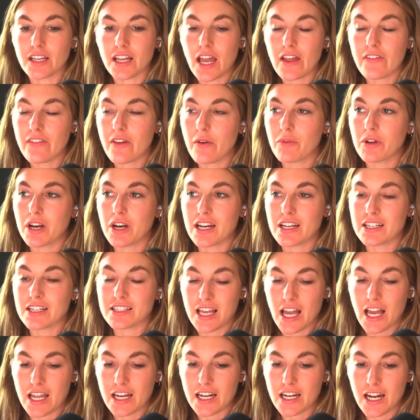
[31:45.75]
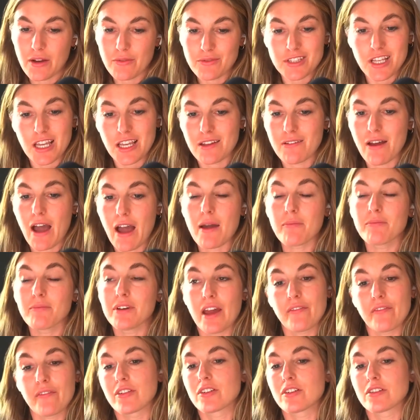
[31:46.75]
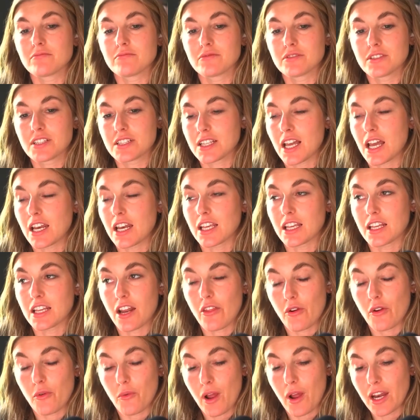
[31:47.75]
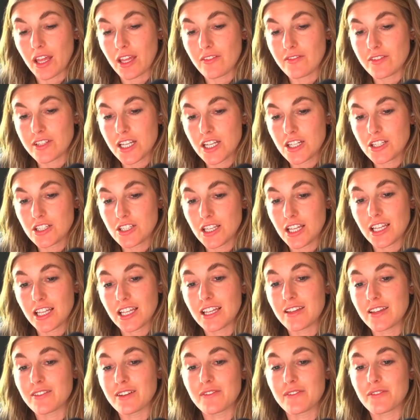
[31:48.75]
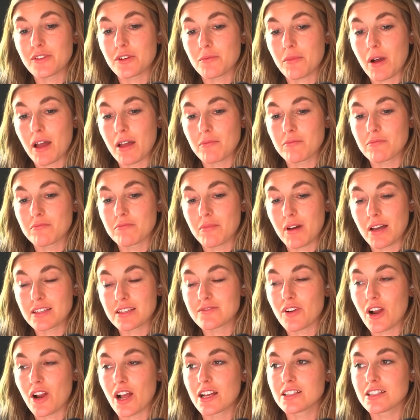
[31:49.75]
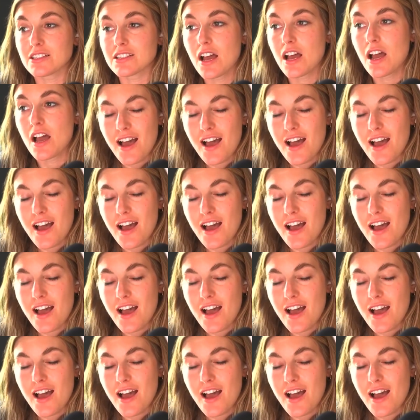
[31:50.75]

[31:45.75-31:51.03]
And then when I decided, I was like, I'm never designing another wedding invitation. Like, even if you're my best friend,